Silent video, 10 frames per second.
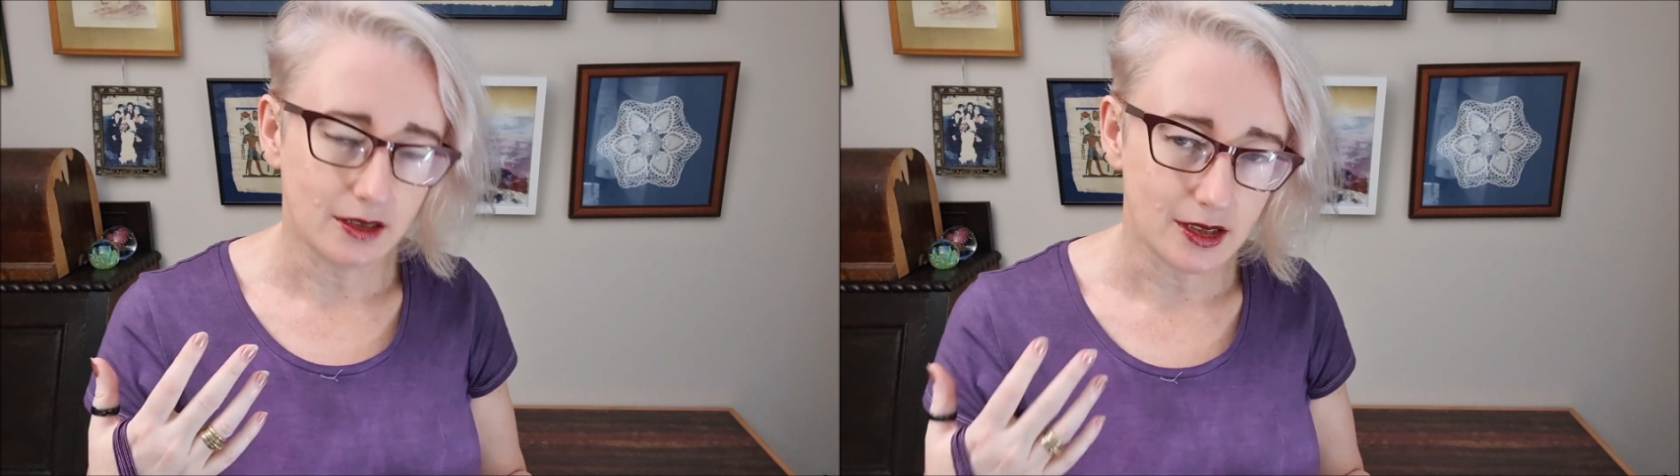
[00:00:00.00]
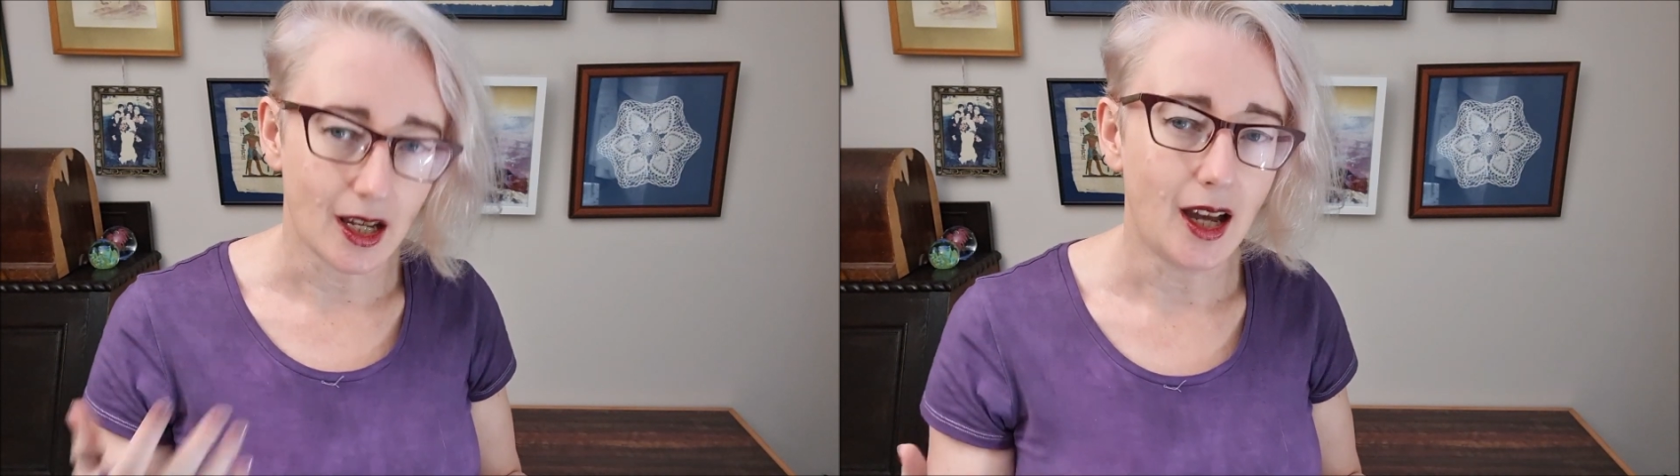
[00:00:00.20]

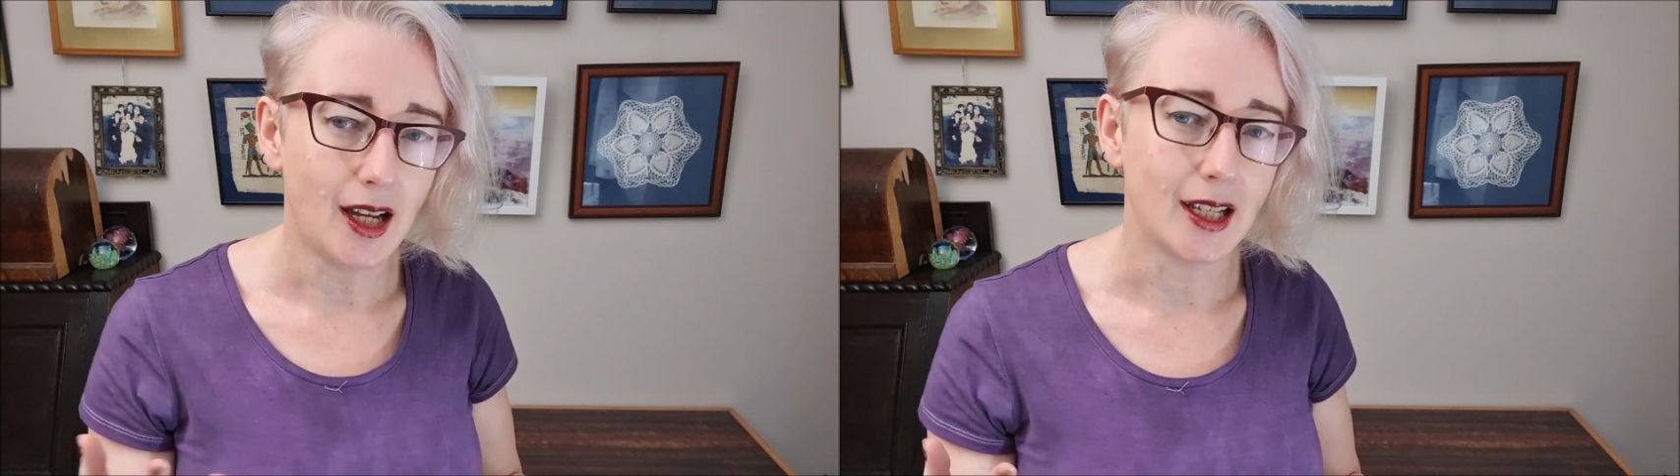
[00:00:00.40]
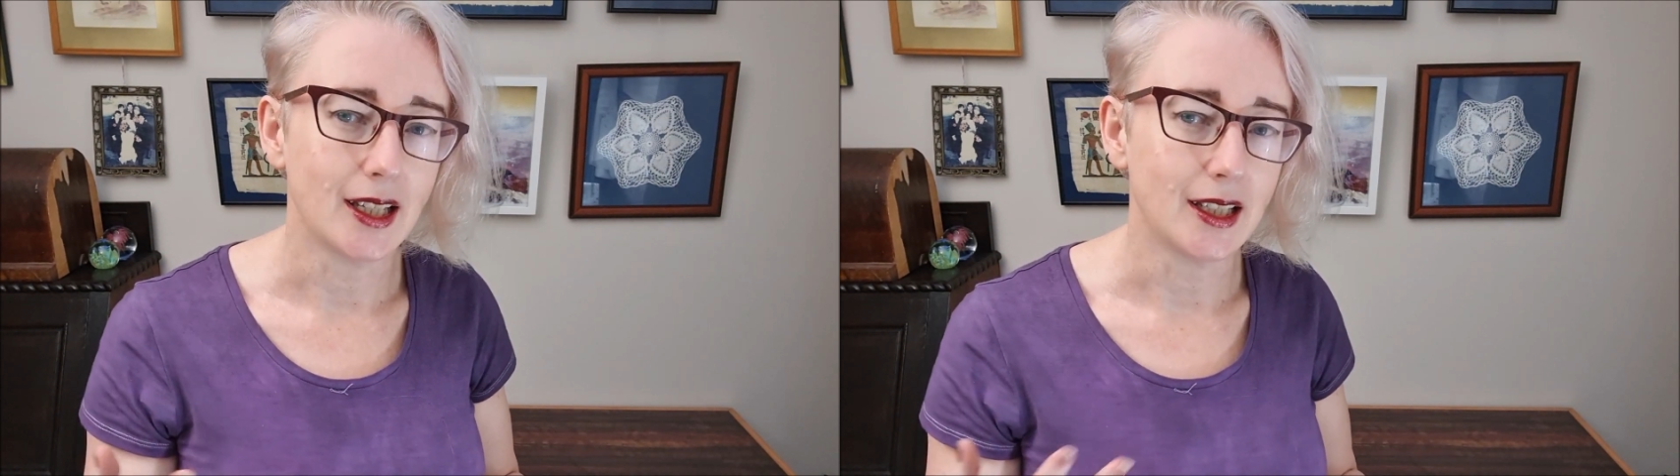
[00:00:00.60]

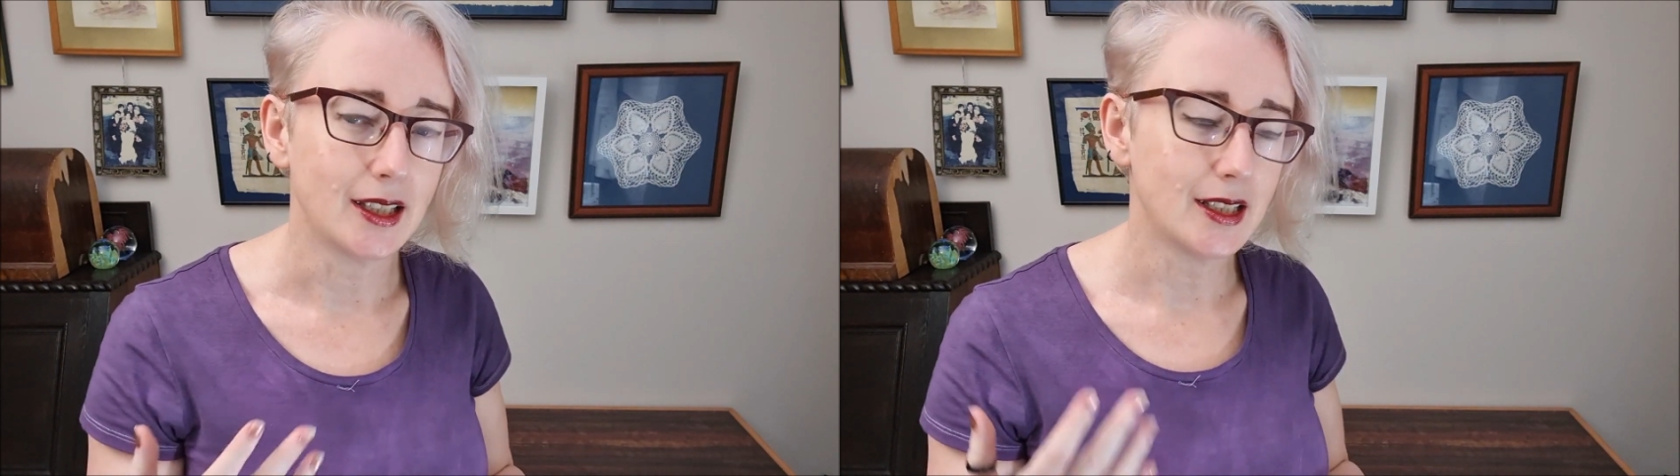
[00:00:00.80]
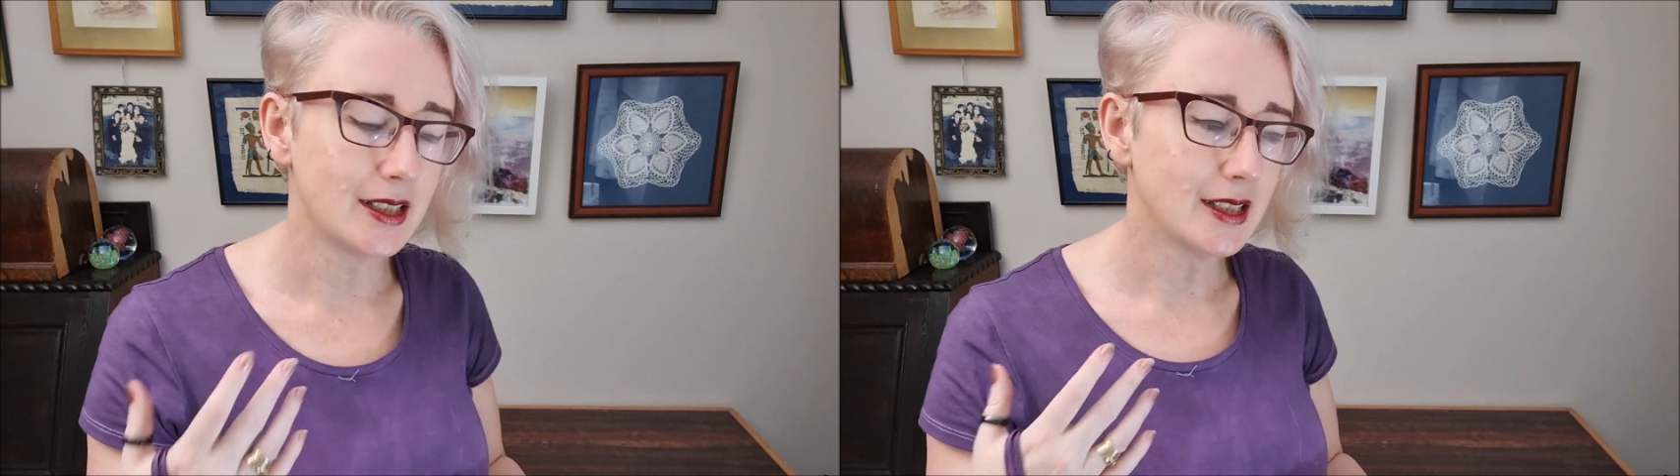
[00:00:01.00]

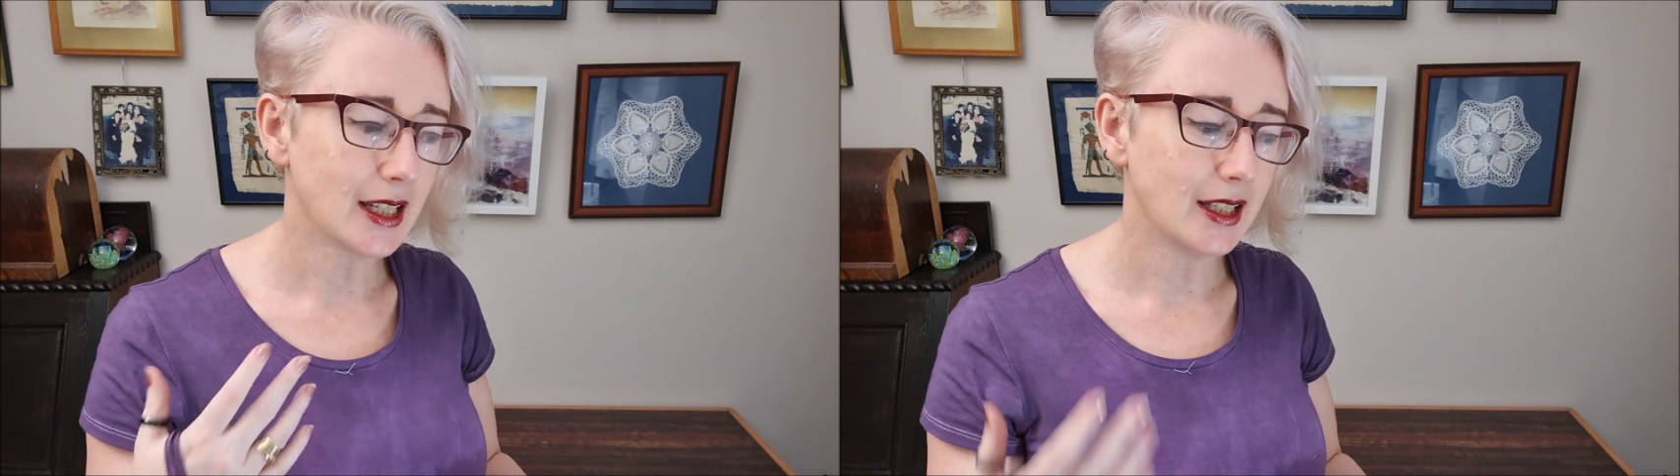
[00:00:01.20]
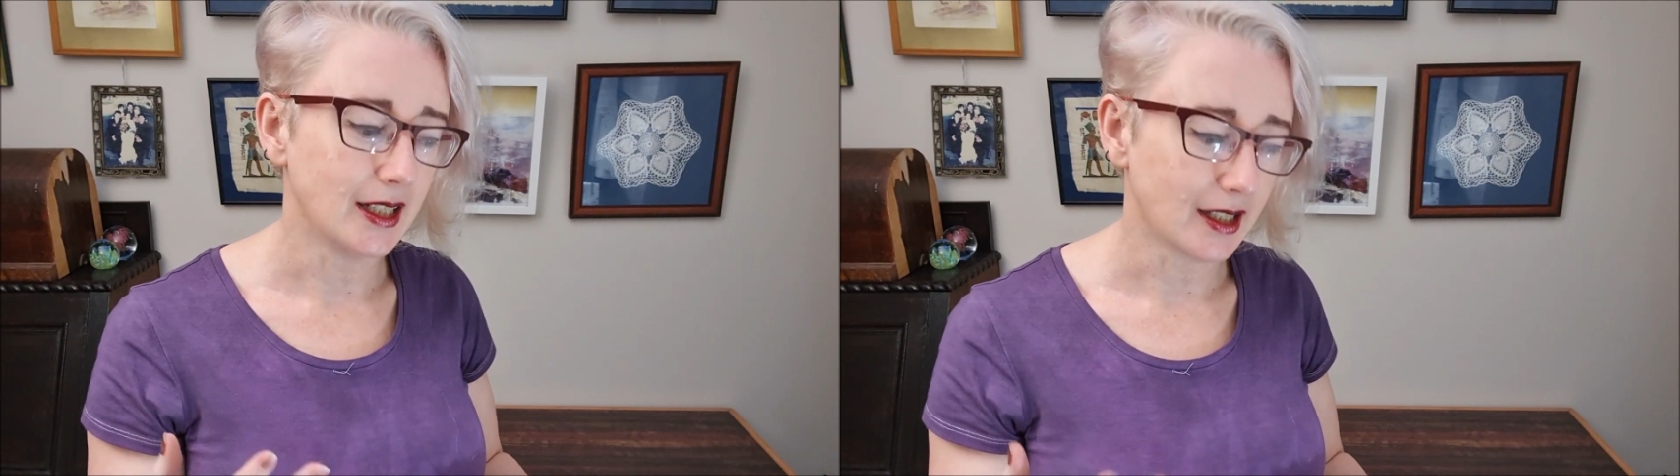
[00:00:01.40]
dye. It didn't
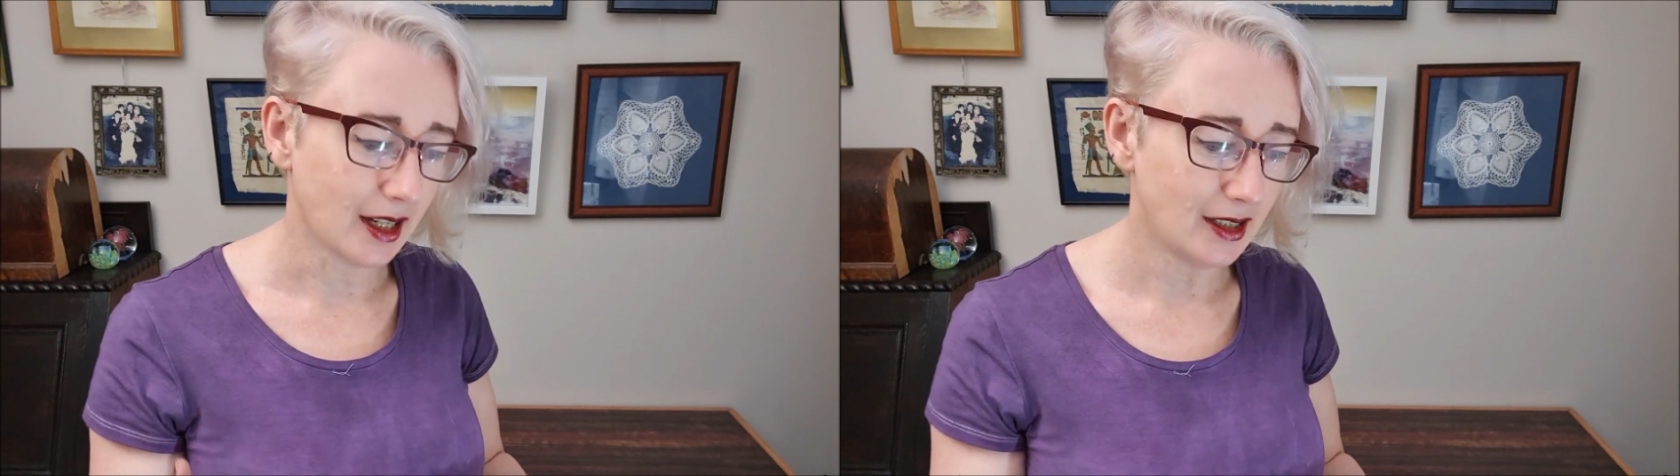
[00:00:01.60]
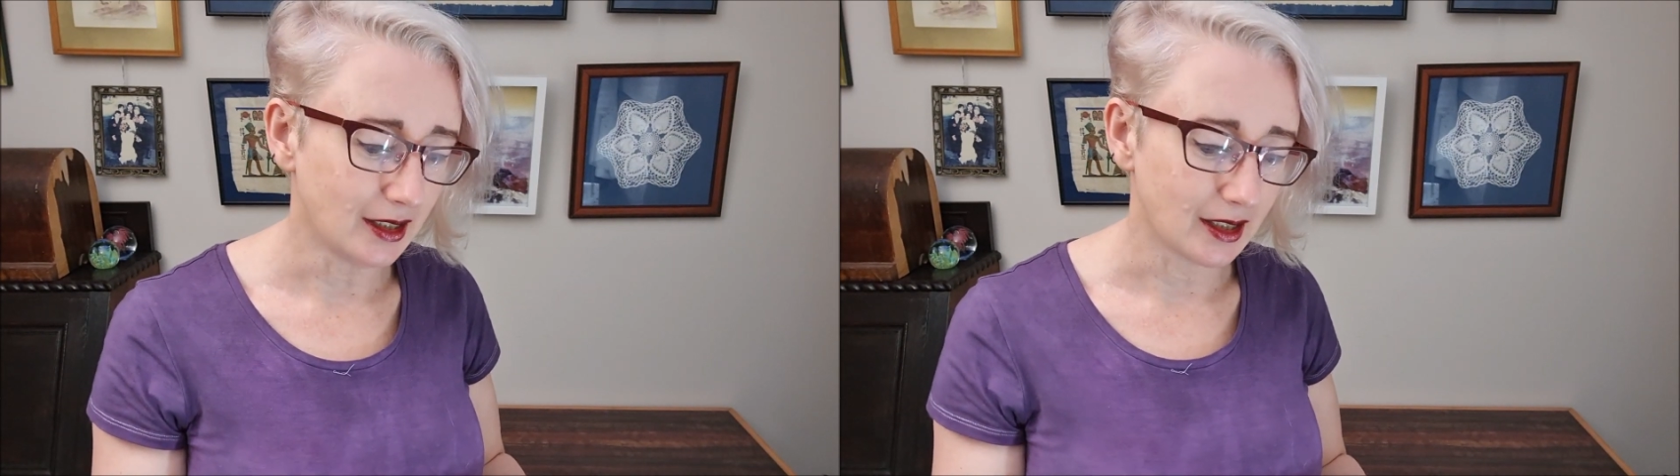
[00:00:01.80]
take any
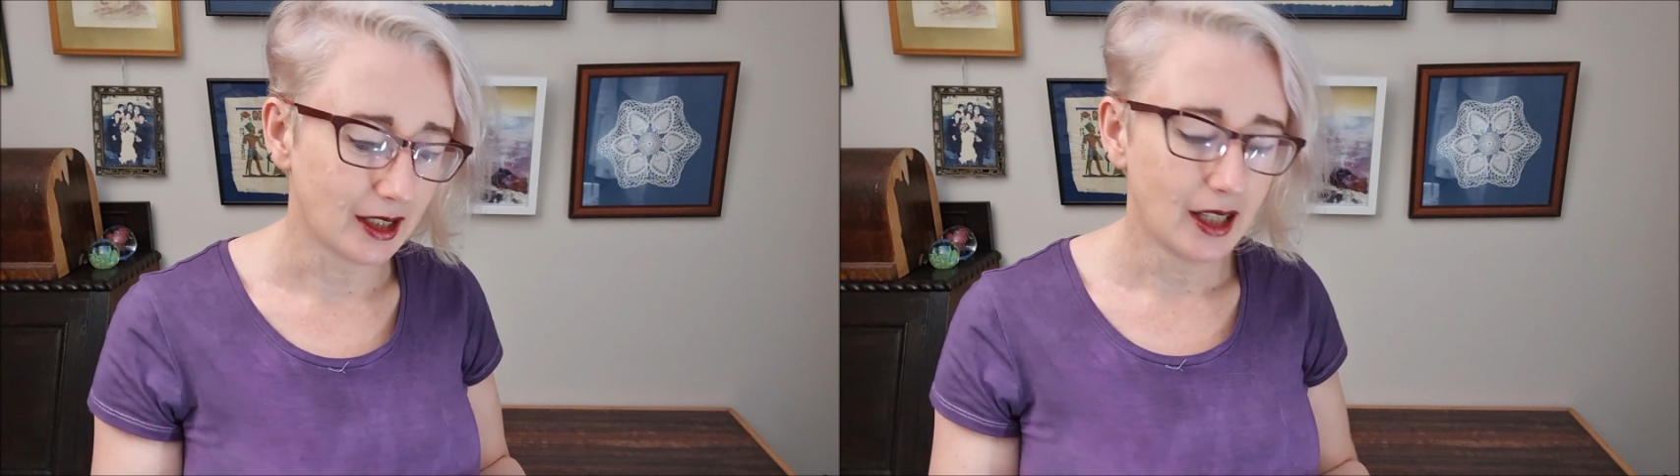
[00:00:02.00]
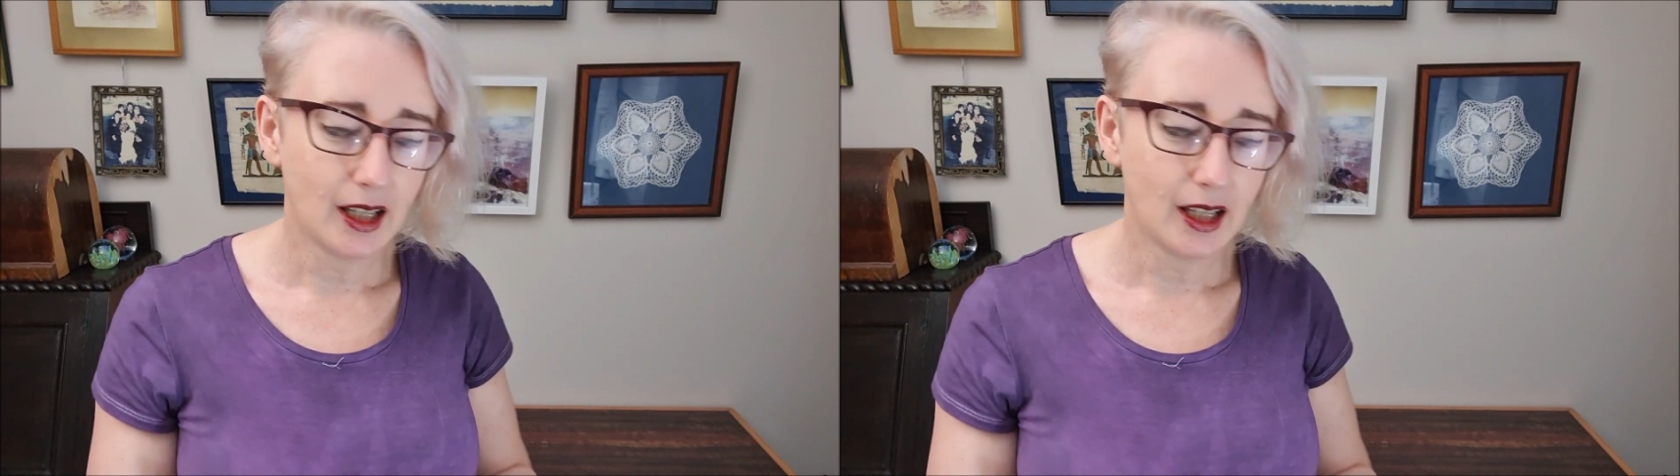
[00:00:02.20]
color.